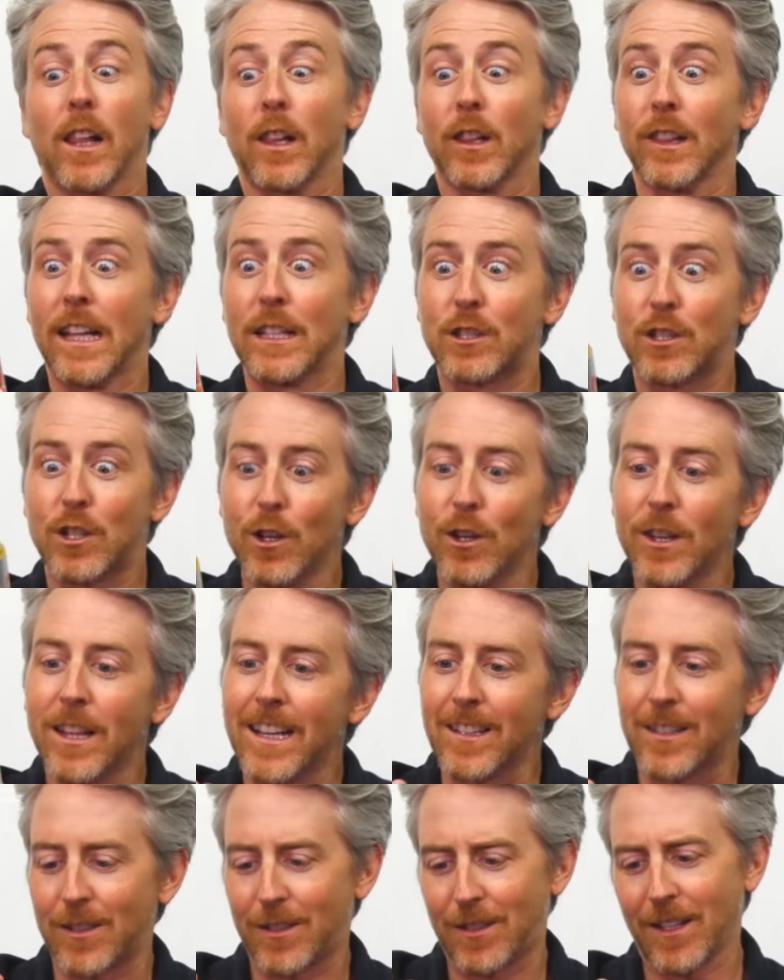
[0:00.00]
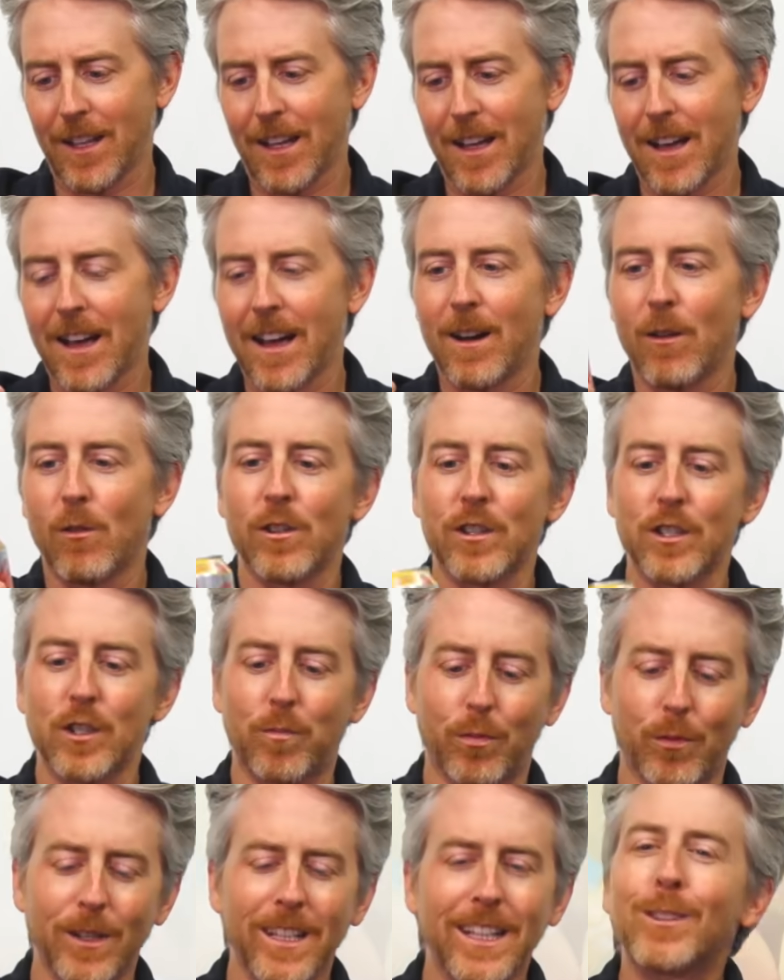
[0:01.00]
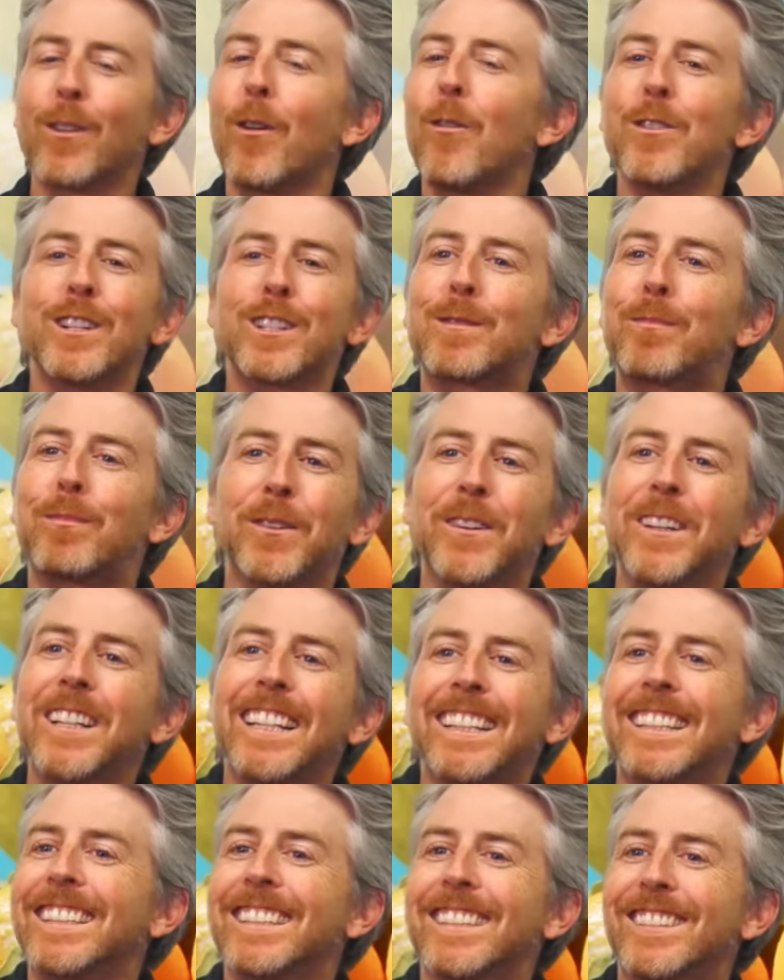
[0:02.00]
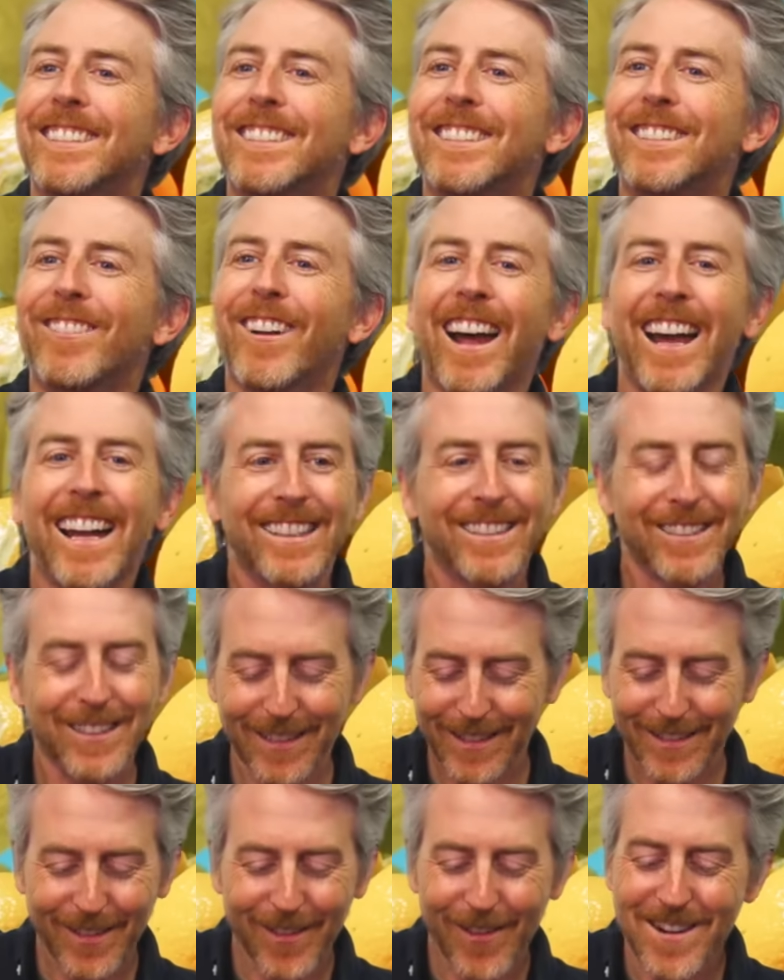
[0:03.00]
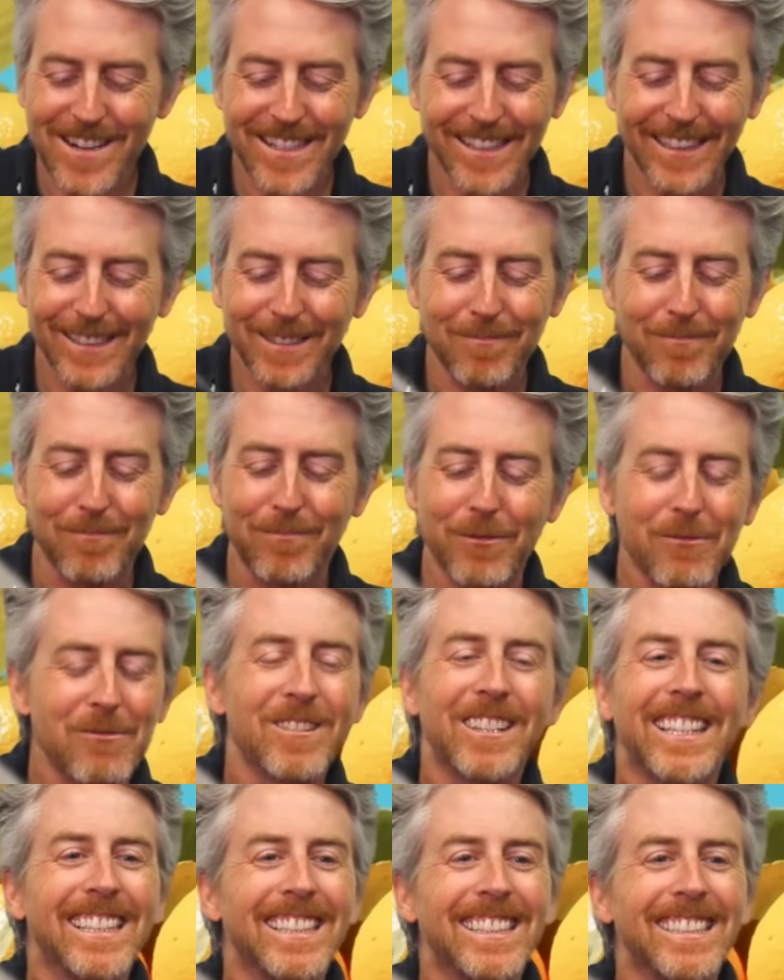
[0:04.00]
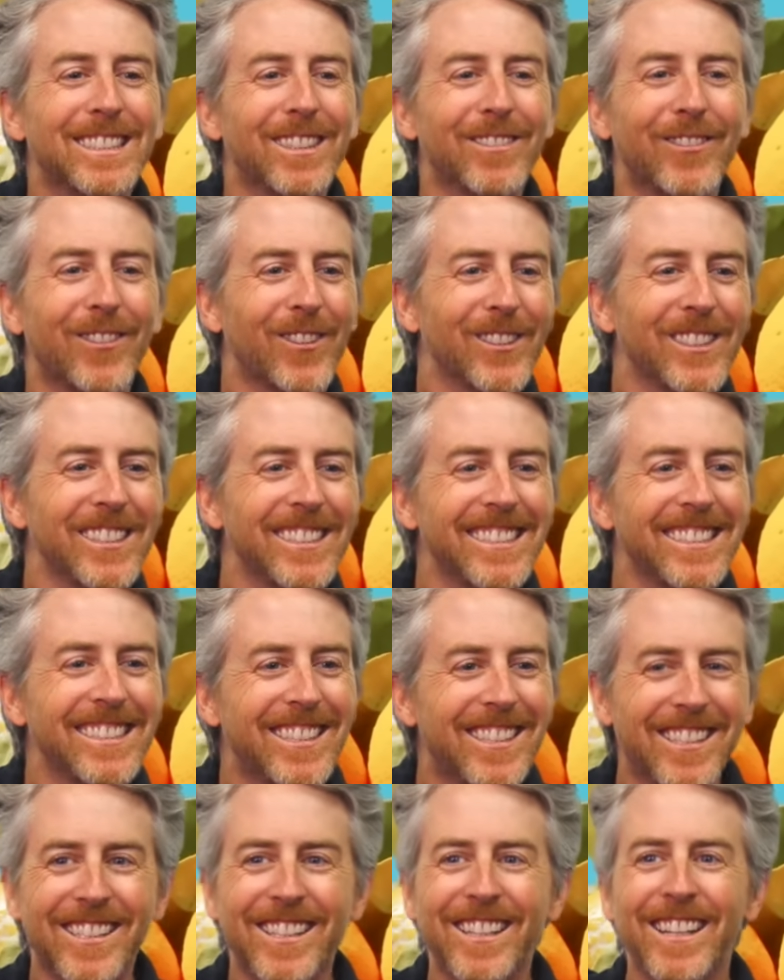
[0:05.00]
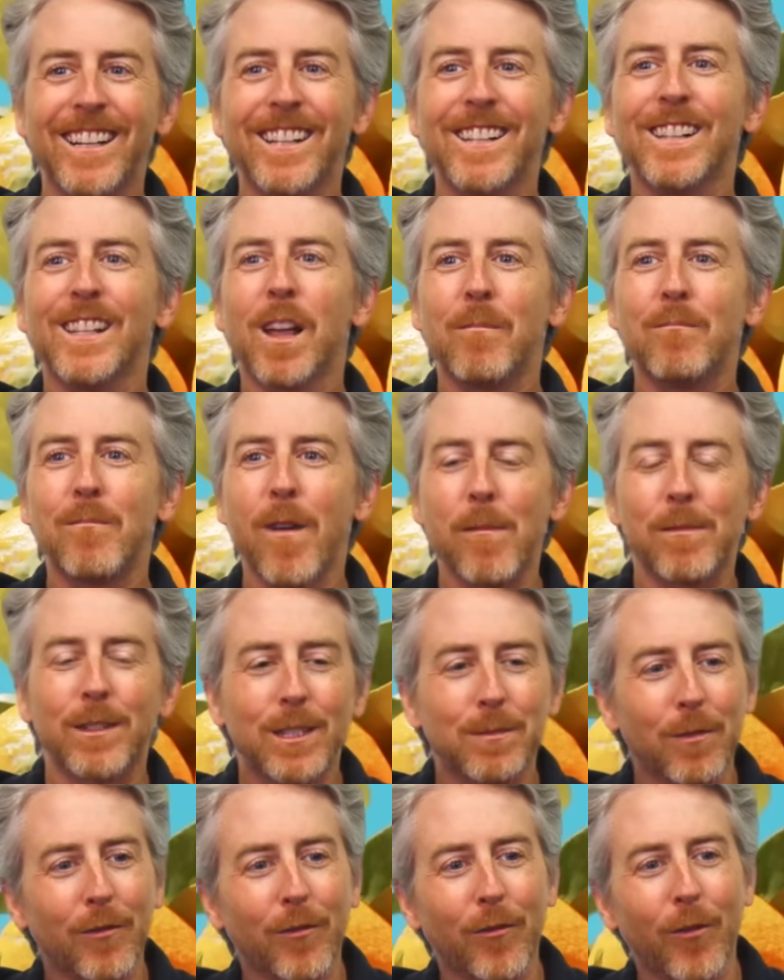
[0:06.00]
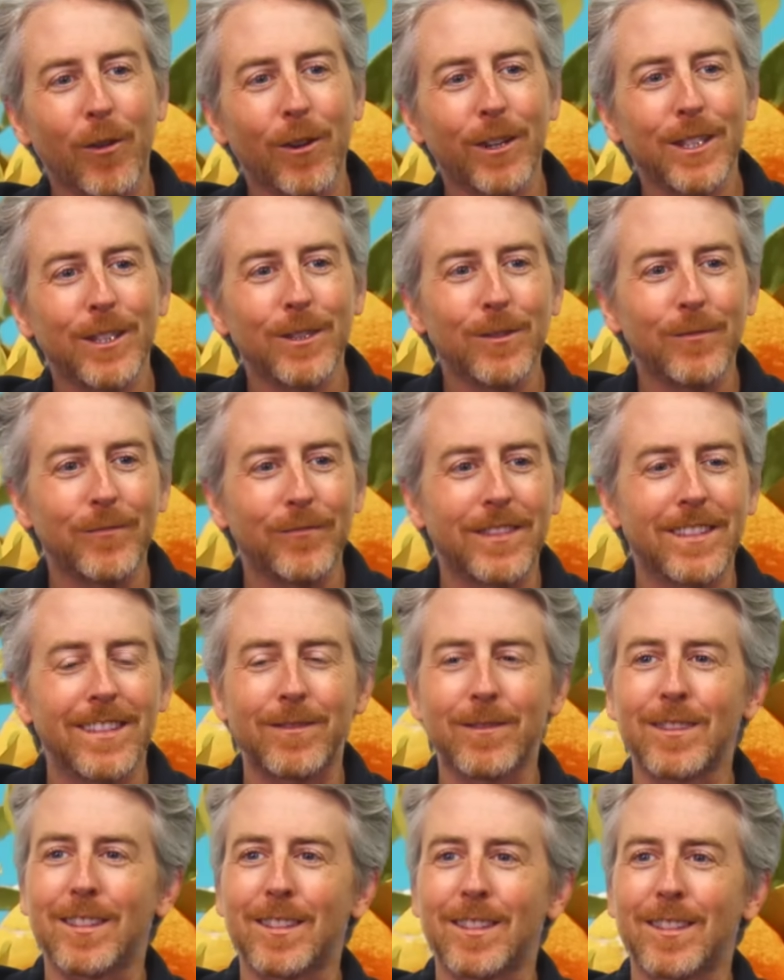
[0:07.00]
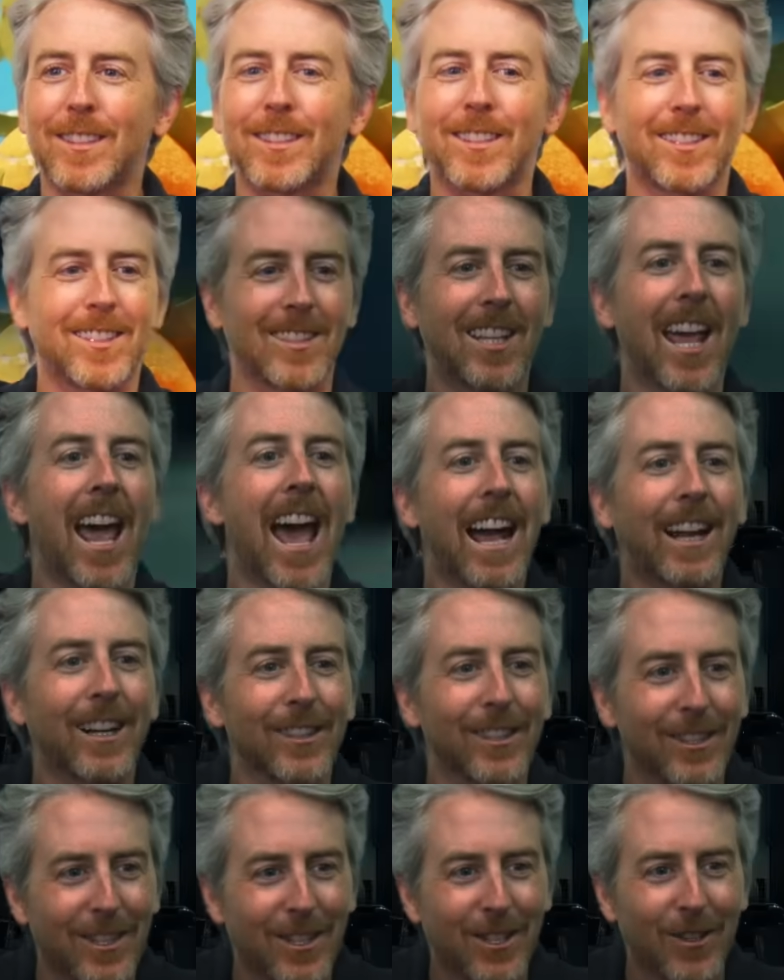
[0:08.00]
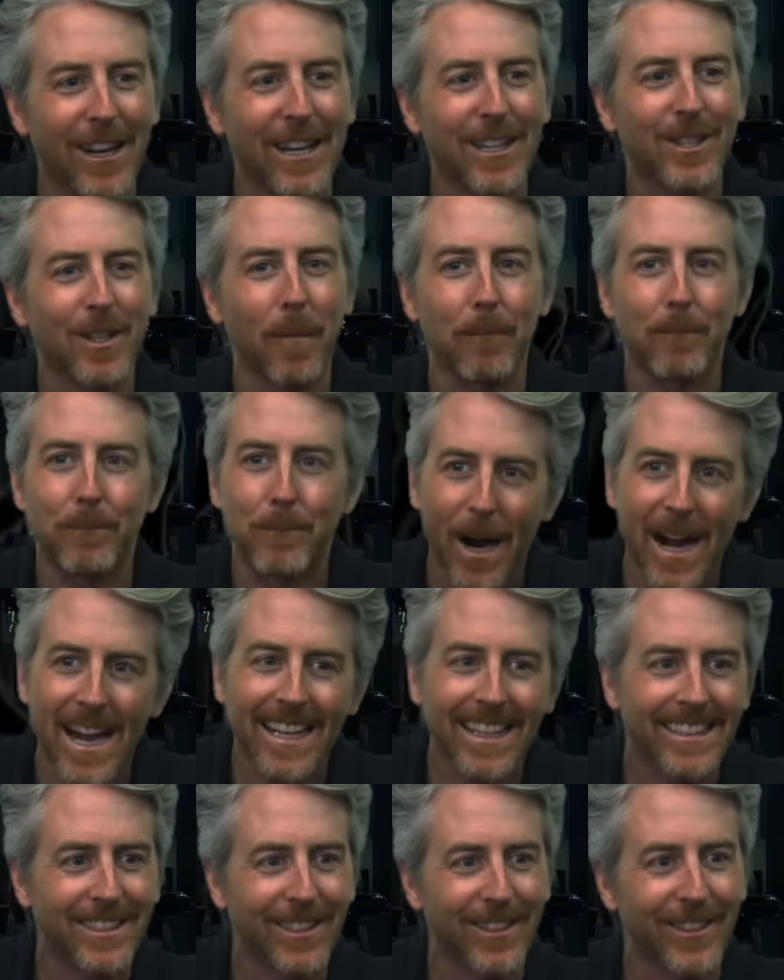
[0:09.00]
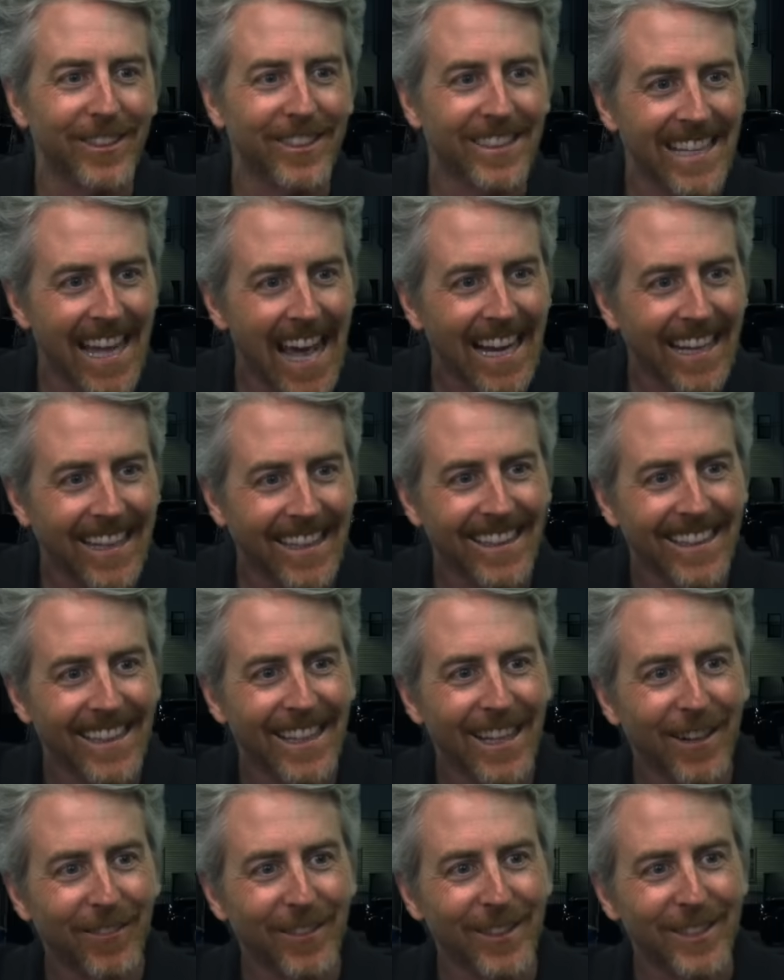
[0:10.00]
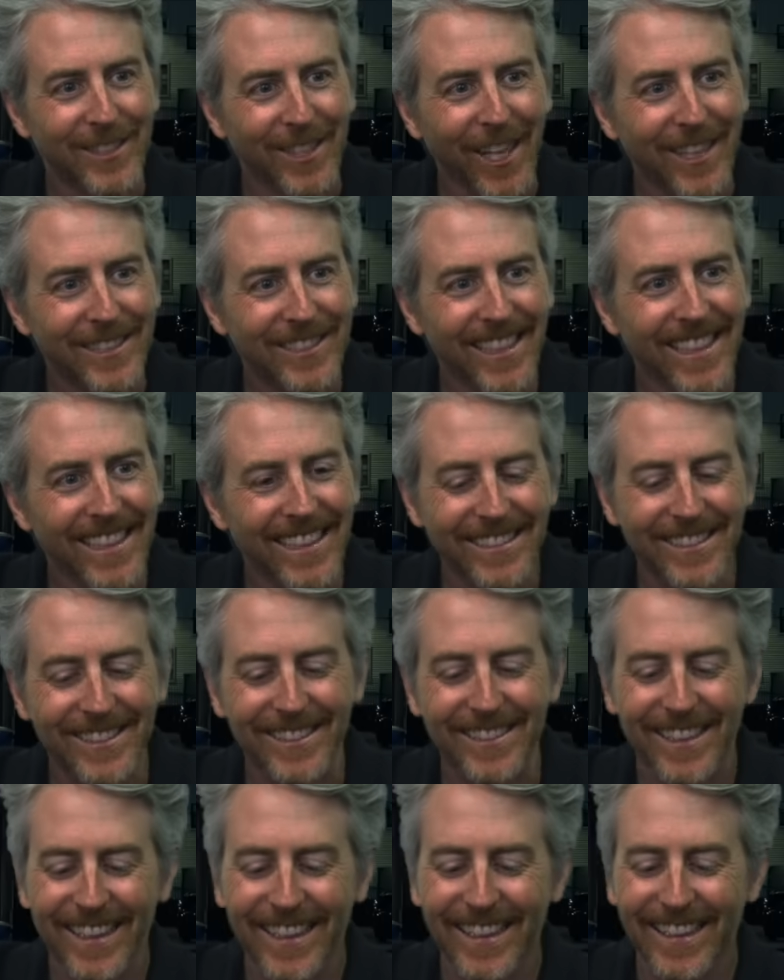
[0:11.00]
Let's do this. Orange breeze. Orange breeze, right? Is this a nice breeze of orange? Moments before you tackle a stranger and bite into their neck for sustenance?